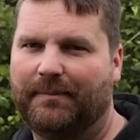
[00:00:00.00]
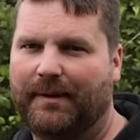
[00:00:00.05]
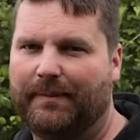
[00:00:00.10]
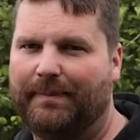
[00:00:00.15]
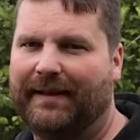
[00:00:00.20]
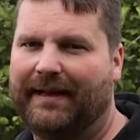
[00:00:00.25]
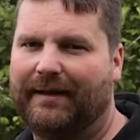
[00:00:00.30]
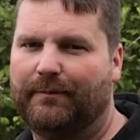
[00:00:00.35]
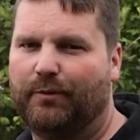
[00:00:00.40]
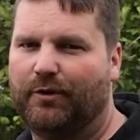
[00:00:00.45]
My
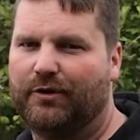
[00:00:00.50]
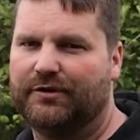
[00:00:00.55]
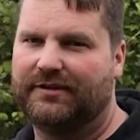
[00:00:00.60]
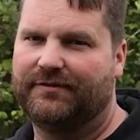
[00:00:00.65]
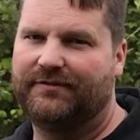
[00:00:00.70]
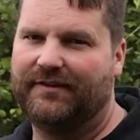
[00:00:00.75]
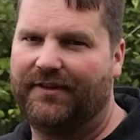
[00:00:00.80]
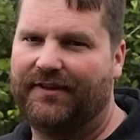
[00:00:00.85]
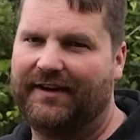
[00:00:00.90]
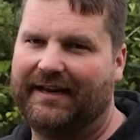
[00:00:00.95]
plan was,
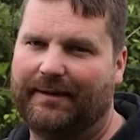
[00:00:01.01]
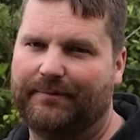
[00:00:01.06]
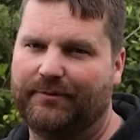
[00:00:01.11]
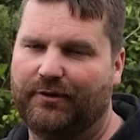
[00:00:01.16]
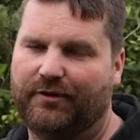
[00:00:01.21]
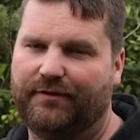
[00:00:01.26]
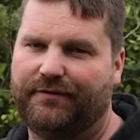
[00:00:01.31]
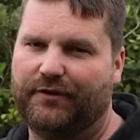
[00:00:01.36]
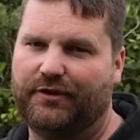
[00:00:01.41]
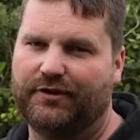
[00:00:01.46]
if nothing happened
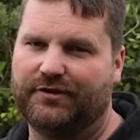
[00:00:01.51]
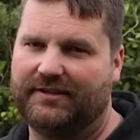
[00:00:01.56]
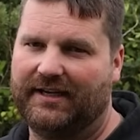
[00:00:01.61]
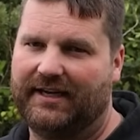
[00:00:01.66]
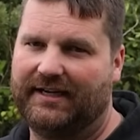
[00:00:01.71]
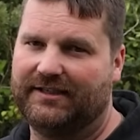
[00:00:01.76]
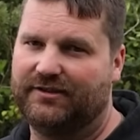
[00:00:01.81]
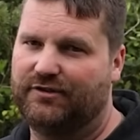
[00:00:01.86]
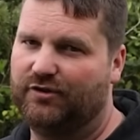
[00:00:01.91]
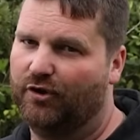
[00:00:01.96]
on the first
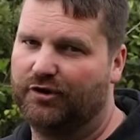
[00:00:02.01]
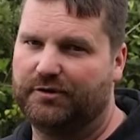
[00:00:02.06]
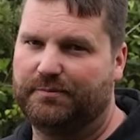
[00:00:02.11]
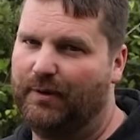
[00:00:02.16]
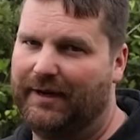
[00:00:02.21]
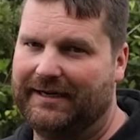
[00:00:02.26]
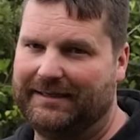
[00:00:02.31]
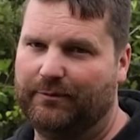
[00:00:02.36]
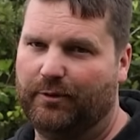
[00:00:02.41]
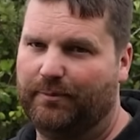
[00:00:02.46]
day, is not to
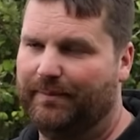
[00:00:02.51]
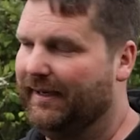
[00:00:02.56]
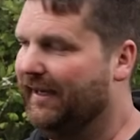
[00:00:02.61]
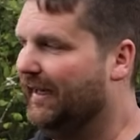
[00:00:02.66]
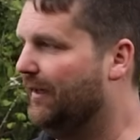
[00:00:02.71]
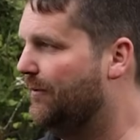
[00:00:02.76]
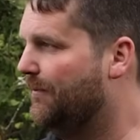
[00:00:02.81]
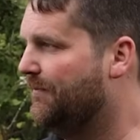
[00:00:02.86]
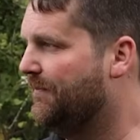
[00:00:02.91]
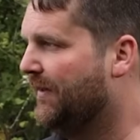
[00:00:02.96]
put any more bait
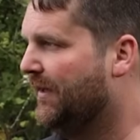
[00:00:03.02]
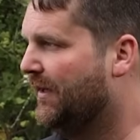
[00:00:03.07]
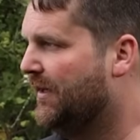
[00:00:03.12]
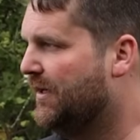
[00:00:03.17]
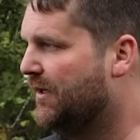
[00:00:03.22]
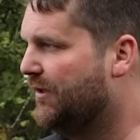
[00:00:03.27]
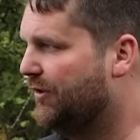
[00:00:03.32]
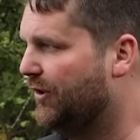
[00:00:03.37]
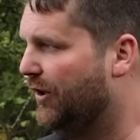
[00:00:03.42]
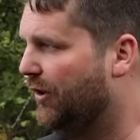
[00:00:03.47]
out.
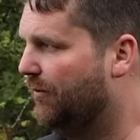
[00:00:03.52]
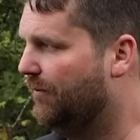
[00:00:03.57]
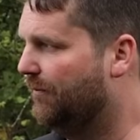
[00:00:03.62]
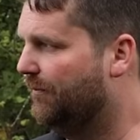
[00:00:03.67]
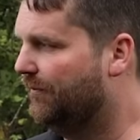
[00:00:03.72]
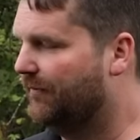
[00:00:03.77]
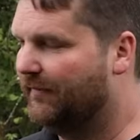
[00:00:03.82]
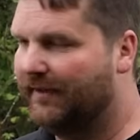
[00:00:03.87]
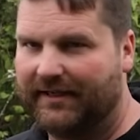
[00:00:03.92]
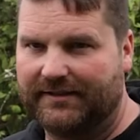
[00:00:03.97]
So
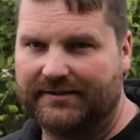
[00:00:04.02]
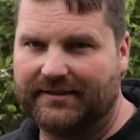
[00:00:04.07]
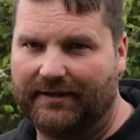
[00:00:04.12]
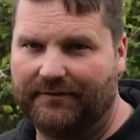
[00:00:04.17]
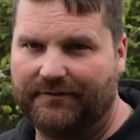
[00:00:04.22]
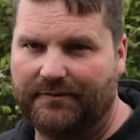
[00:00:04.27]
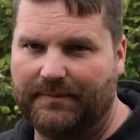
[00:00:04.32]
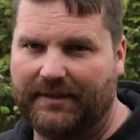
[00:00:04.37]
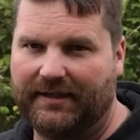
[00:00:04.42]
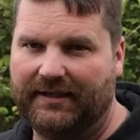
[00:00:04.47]
that's
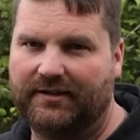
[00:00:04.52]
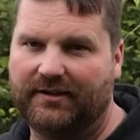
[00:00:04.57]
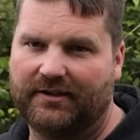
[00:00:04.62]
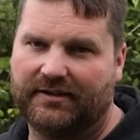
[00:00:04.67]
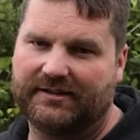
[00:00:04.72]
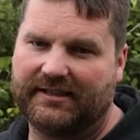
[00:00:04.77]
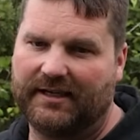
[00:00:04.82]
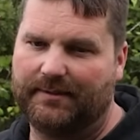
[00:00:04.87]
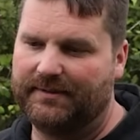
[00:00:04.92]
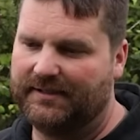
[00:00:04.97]
that for me. I'm going
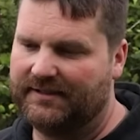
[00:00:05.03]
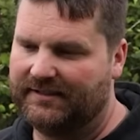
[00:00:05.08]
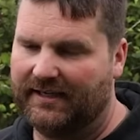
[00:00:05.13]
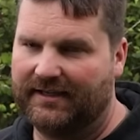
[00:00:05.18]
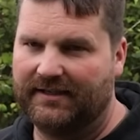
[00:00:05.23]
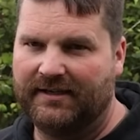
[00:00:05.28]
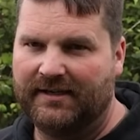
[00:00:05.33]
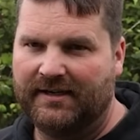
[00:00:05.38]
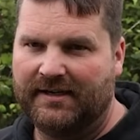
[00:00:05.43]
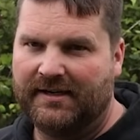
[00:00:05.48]
to skip these
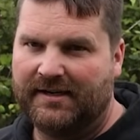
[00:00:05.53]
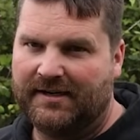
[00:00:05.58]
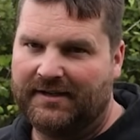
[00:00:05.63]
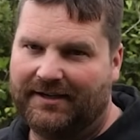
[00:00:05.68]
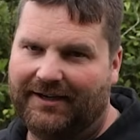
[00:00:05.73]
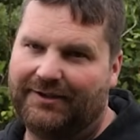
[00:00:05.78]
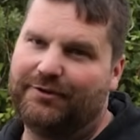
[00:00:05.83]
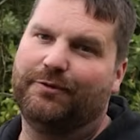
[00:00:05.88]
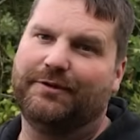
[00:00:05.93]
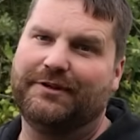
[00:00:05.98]
in.
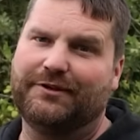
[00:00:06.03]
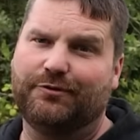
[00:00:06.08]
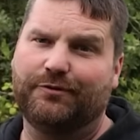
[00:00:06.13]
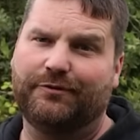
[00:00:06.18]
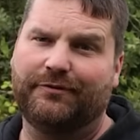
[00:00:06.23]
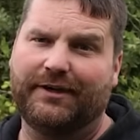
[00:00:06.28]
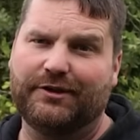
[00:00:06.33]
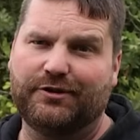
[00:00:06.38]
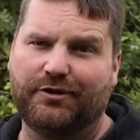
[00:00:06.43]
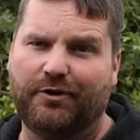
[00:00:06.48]
I don't need to
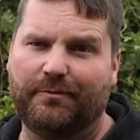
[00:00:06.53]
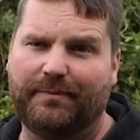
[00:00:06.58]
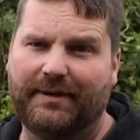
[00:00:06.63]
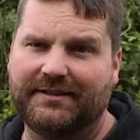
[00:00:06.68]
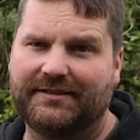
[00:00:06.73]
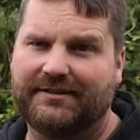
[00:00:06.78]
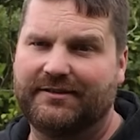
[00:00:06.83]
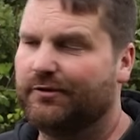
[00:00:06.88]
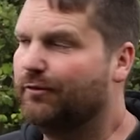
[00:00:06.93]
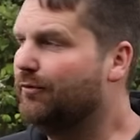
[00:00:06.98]
refresh the hook
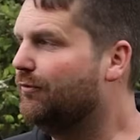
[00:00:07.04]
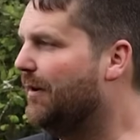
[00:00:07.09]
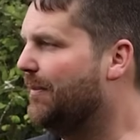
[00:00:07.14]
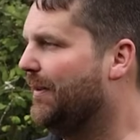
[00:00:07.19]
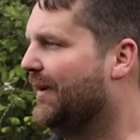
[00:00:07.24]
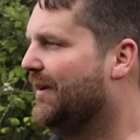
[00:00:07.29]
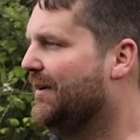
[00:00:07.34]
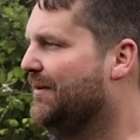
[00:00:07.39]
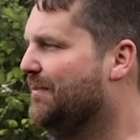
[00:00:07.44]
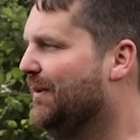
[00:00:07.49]
baits because they're all
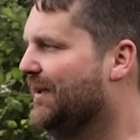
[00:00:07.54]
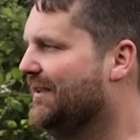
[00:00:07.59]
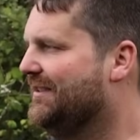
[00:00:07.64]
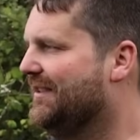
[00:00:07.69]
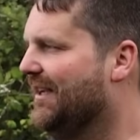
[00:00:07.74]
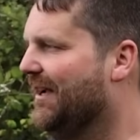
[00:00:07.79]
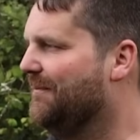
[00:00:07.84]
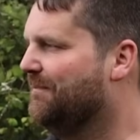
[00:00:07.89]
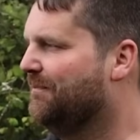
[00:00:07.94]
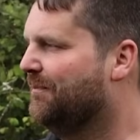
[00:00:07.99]
rubber. But
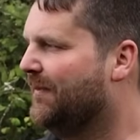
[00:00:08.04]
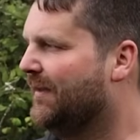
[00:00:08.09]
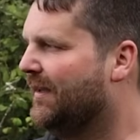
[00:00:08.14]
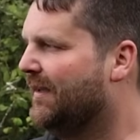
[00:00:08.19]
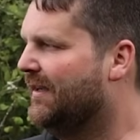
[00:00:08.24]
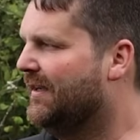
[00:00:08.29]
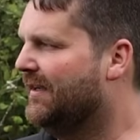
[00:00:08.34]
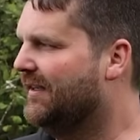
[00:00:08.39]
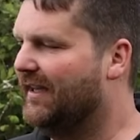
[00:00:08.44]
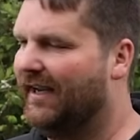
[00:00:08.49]

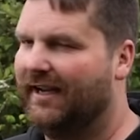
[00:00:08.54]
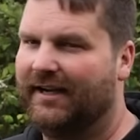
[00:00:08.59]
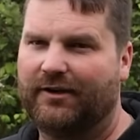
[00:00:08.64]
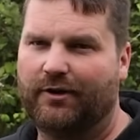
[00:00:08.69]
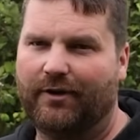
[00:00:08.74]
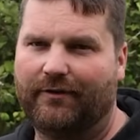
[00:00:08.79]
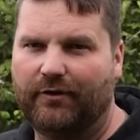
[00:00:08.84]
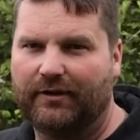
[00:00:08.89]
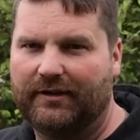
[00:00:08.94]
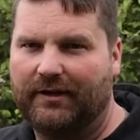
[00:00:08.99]
yeah,
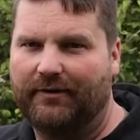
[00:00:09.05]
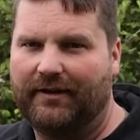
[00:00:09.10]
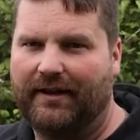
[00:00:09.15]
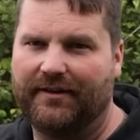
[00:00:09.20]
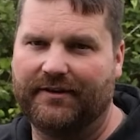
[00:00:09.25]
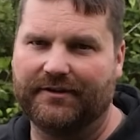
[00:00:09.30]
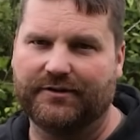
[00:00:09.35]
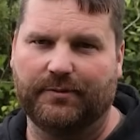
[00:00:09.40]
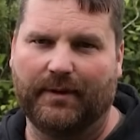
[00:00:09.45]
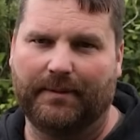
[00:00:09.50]
go have a look down
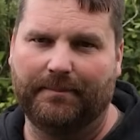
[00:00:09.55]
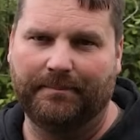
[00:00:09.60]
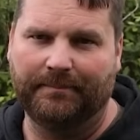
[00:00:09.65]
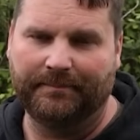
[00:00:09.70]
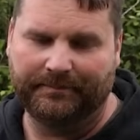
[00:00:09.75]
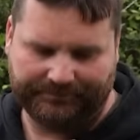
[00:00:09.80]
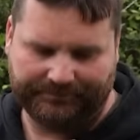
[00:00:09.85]
at the swim.